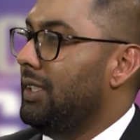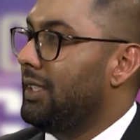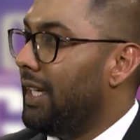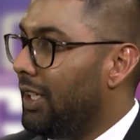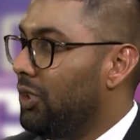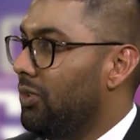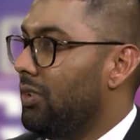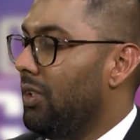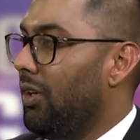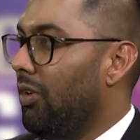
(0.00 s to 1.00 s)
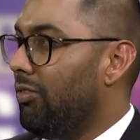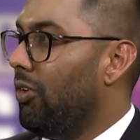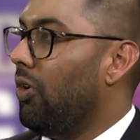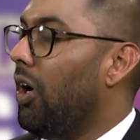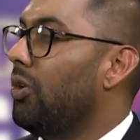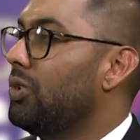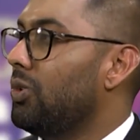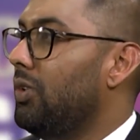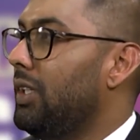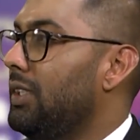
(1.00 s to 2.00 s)
statute for
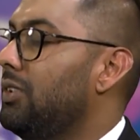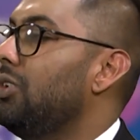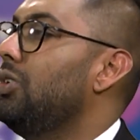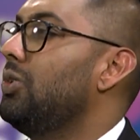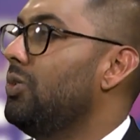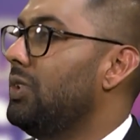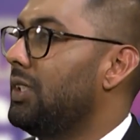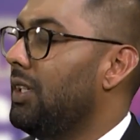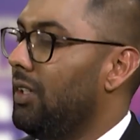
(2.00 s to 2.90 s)
householders to use